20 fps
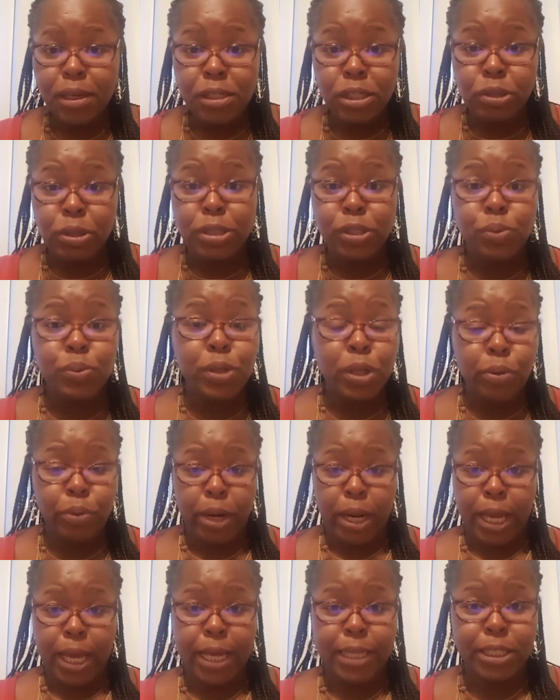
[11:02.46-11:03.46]
So that's really
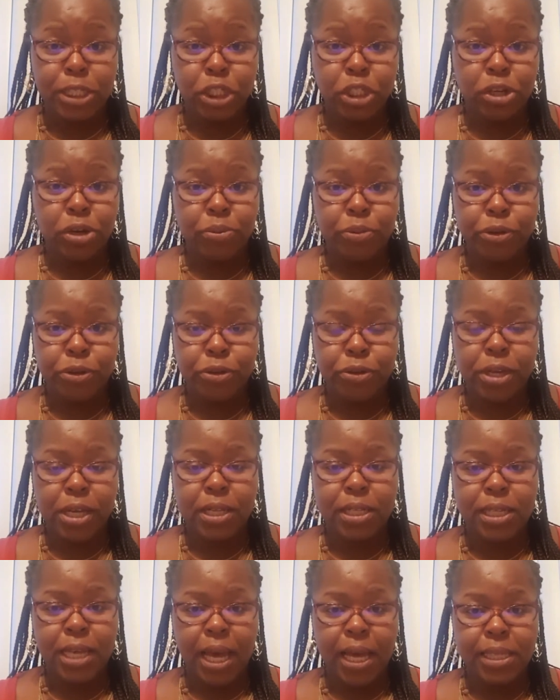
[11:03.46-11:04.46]
what I had to share with you
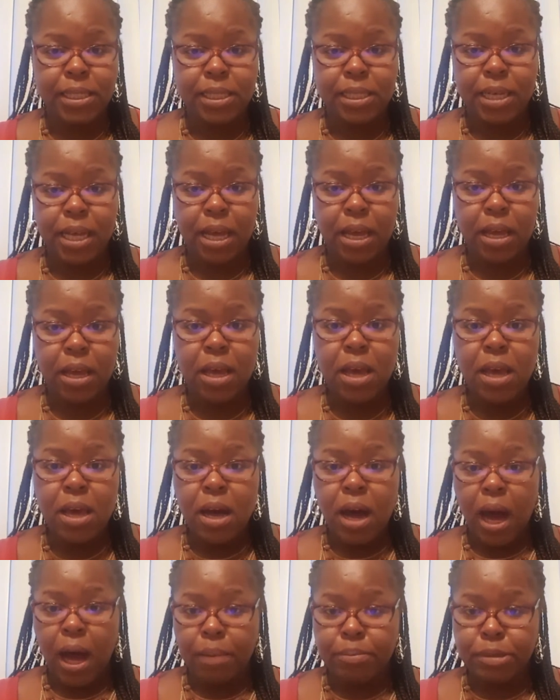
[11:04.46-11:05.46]
guys today,
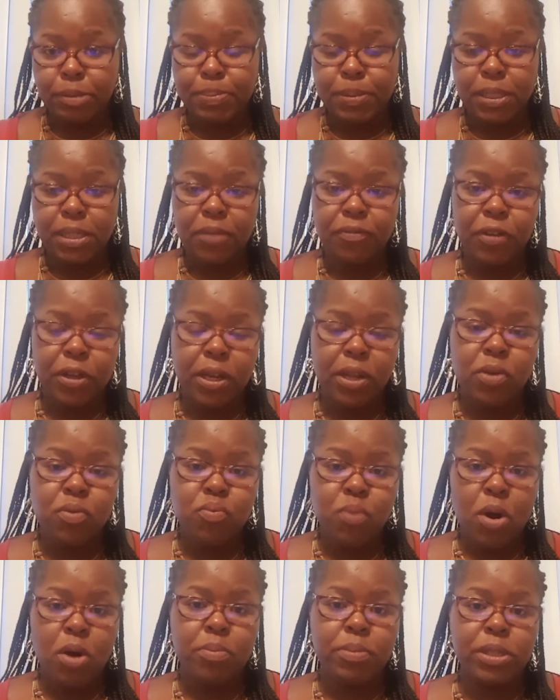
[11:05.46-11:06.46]
um, specifically
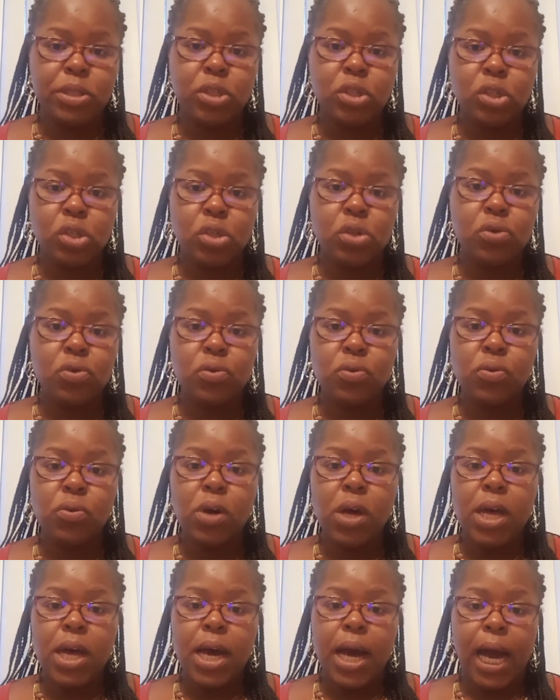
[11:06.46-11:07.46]
Romans
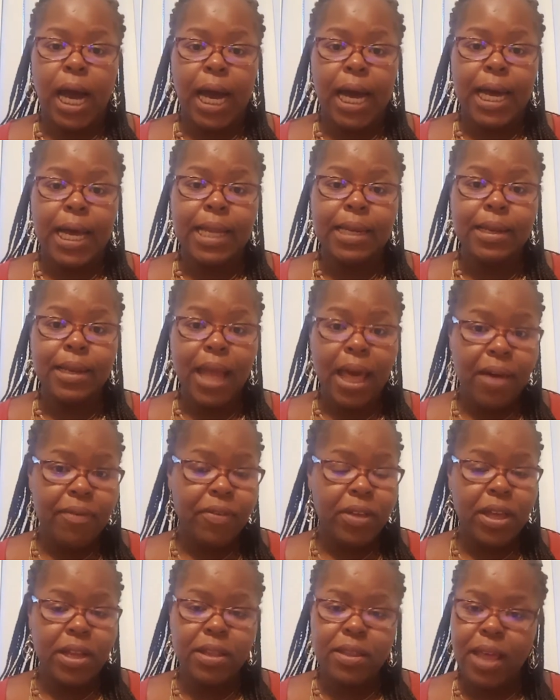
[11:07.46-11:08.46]
2, uh,
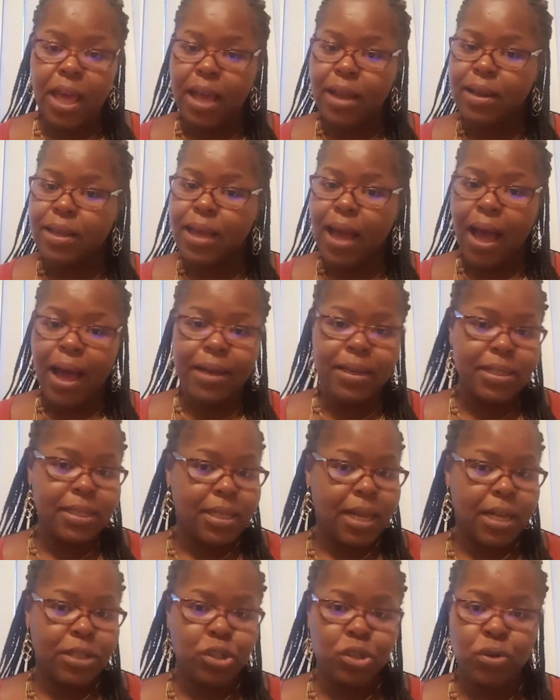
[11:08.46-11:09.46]
11, that God does
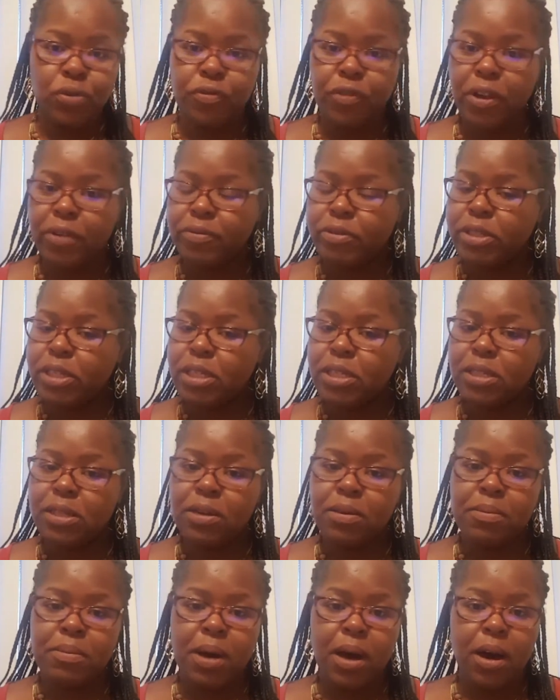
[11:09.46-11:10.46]
not show
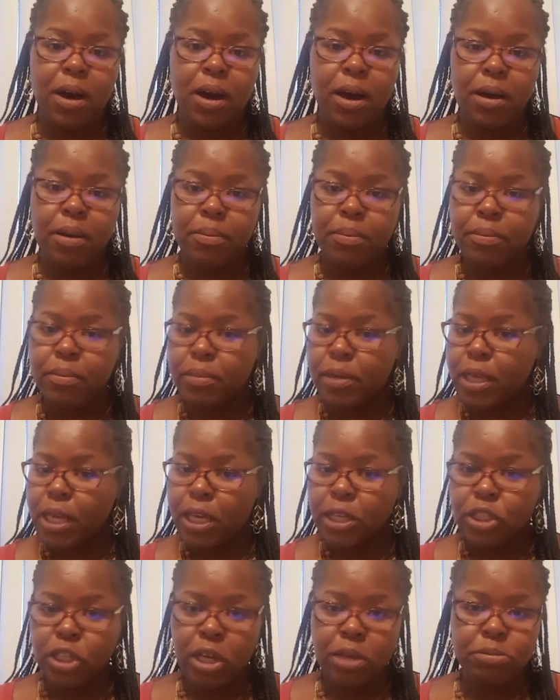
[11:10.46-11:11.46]
favoritism. Um,
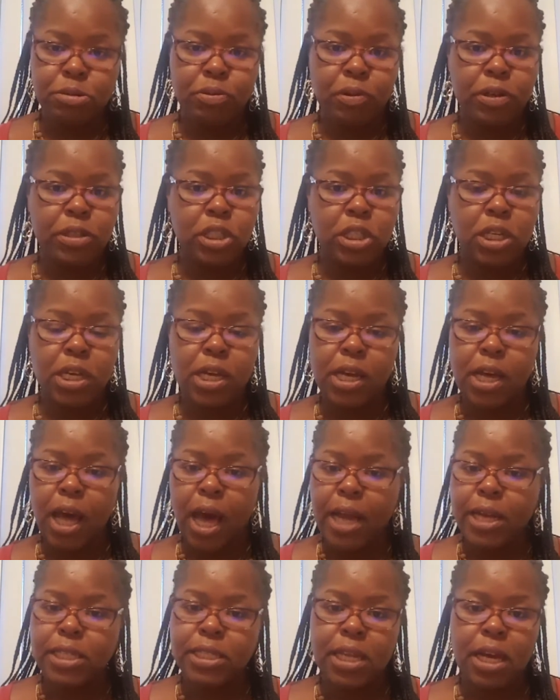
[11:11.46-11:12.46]
King James Version,
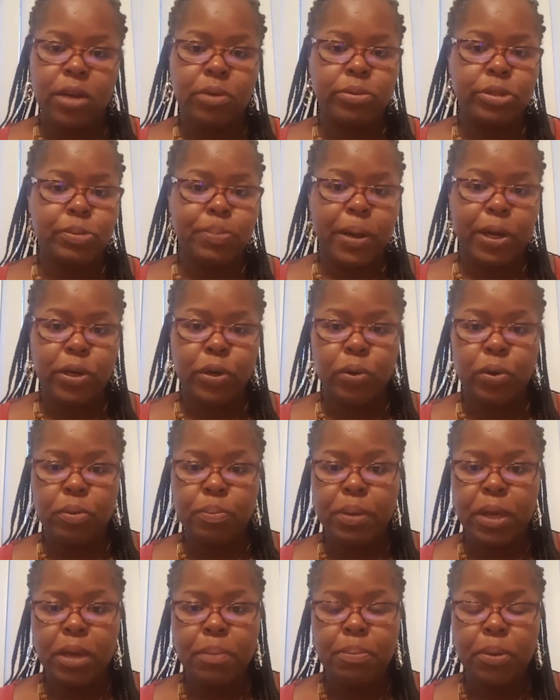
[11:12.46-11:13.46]
God is not a respecter
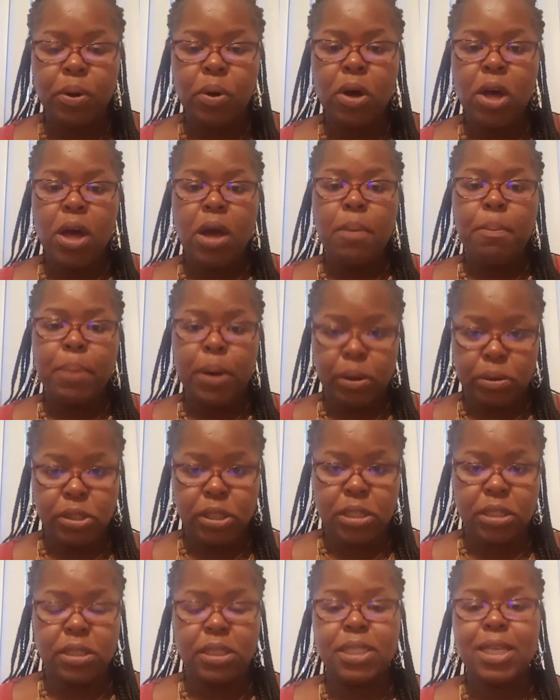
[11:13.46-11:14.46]
of people,
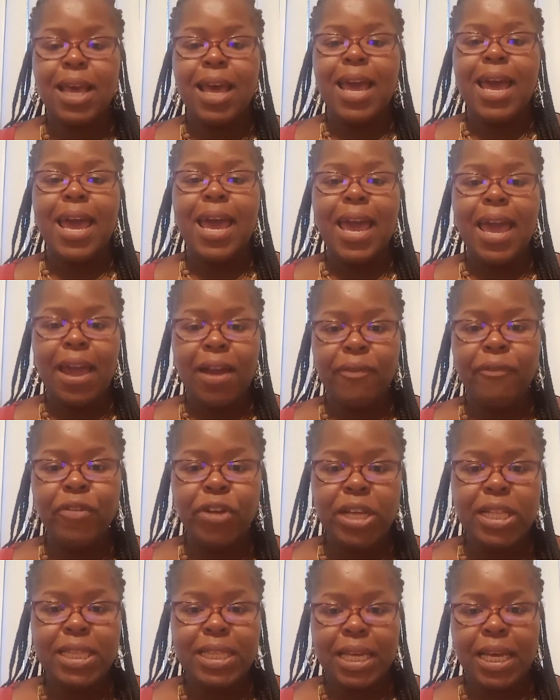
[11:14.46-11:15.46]
persons.
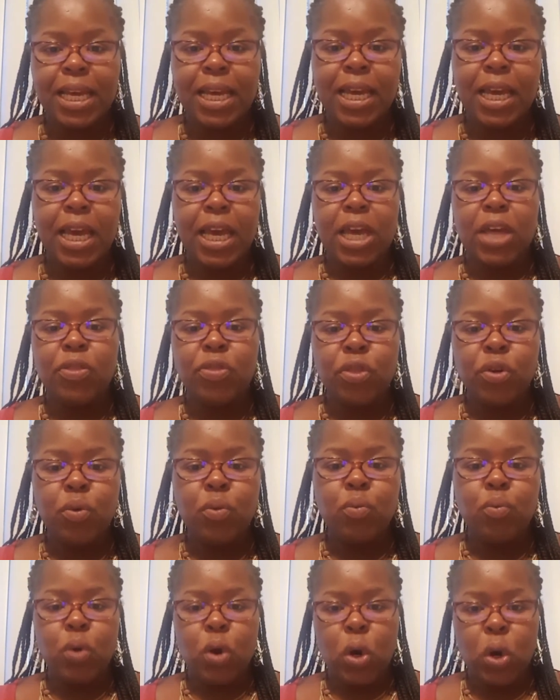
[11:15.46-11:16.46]
Everything in the
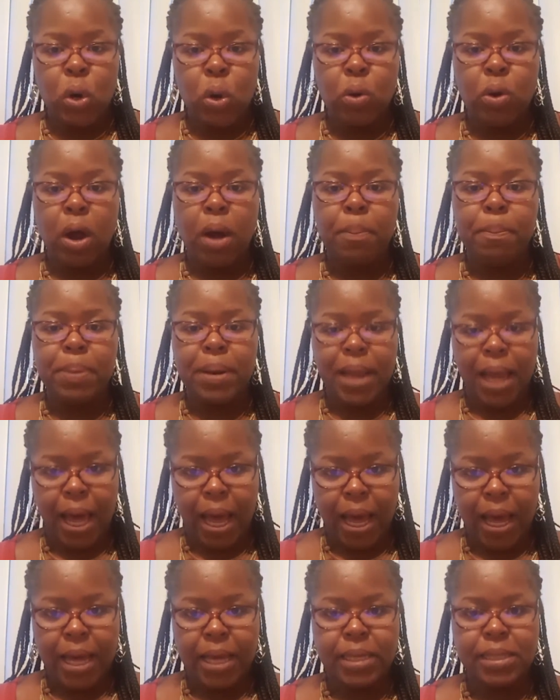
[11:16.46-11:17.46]
word
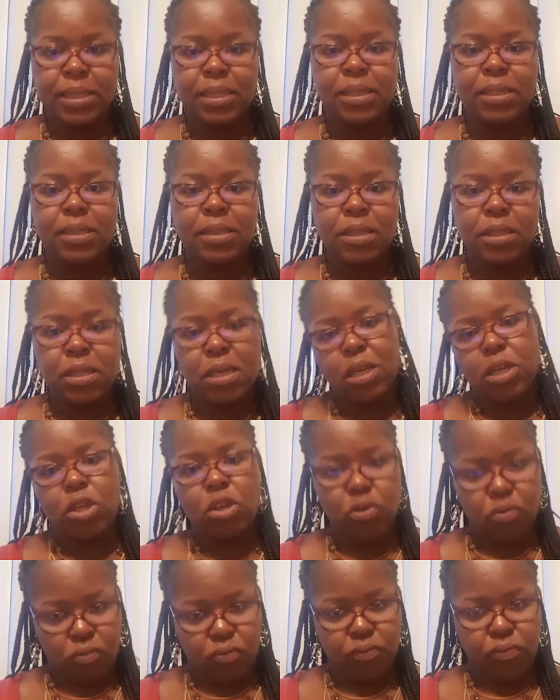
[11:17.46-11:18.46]
applies to
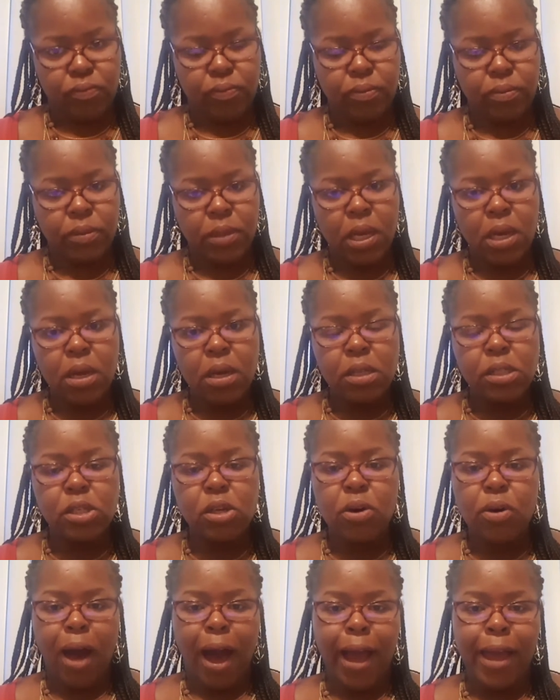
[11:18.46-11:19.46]
you.
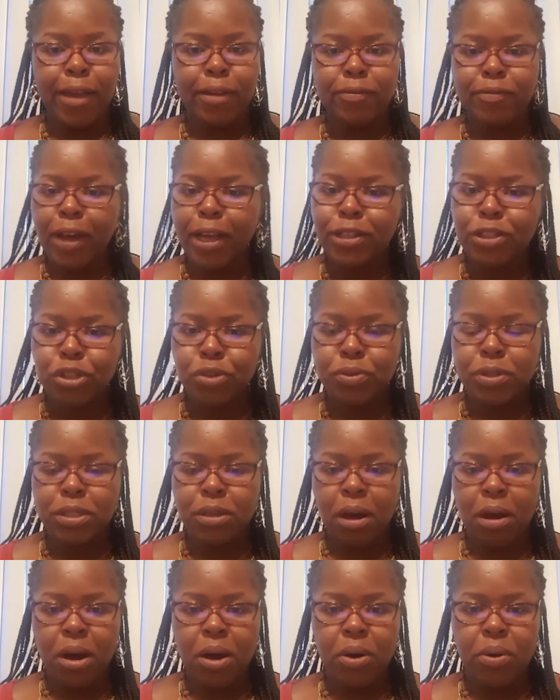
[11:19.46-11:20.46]
So I invite you as
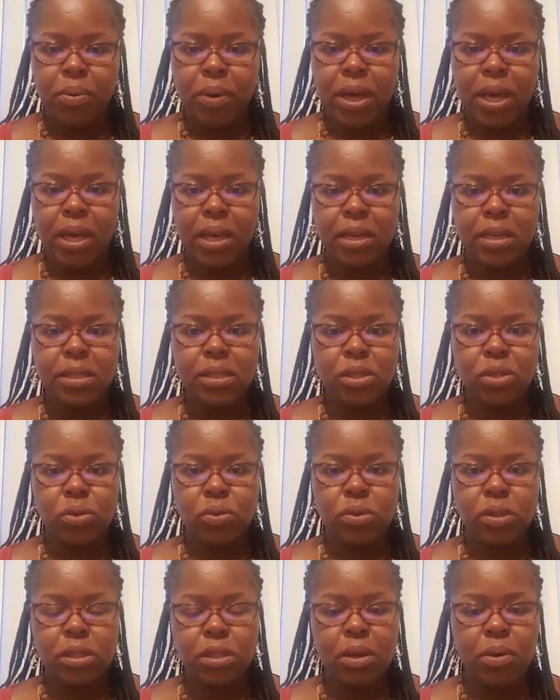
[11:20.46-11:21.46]
always
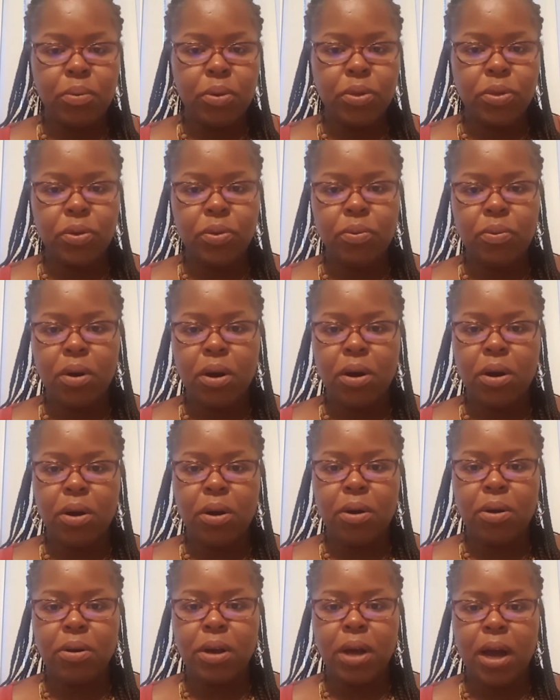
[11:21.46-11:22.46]
to sit with your
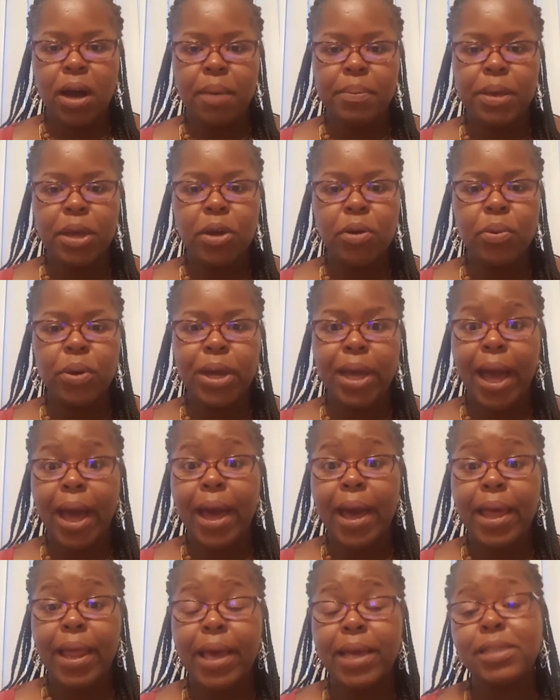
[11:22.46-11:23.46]
word, um, hear what
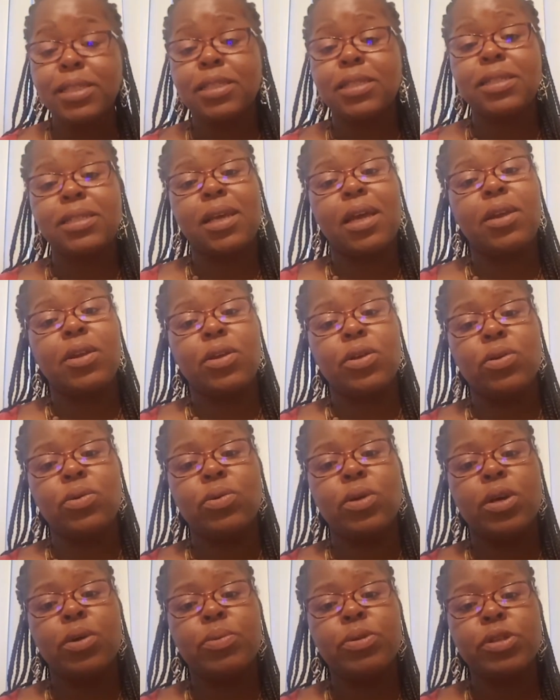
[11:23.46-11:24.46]
God has to say to you,
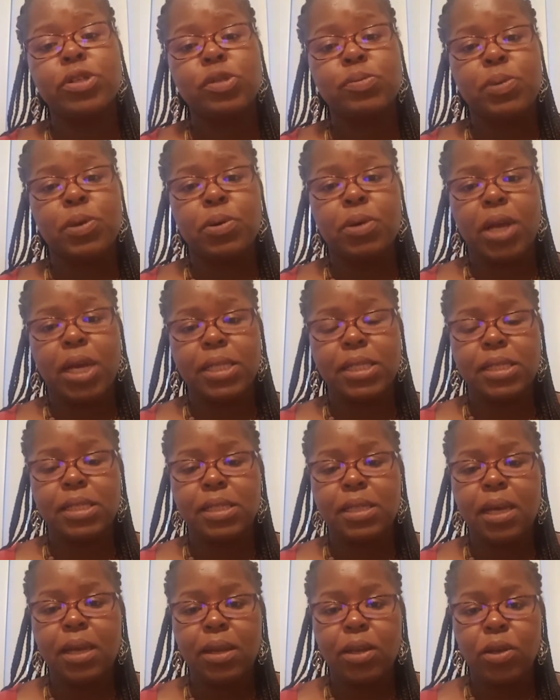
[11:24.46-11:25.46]
hear what the Spirit has to
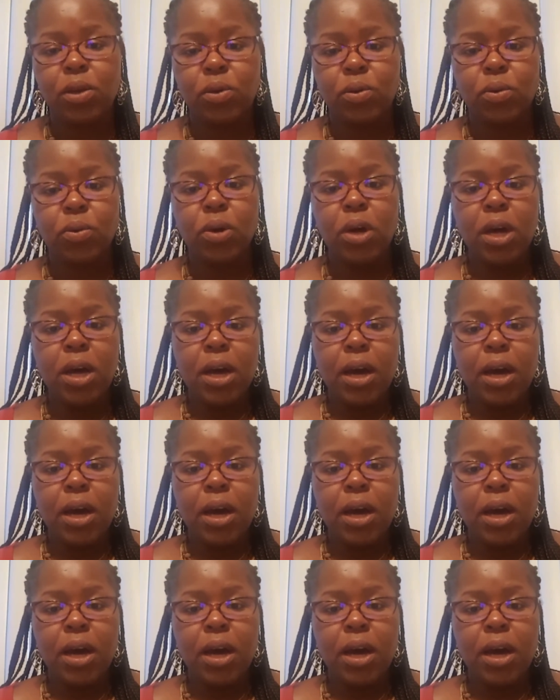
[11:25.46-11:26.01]
say to you,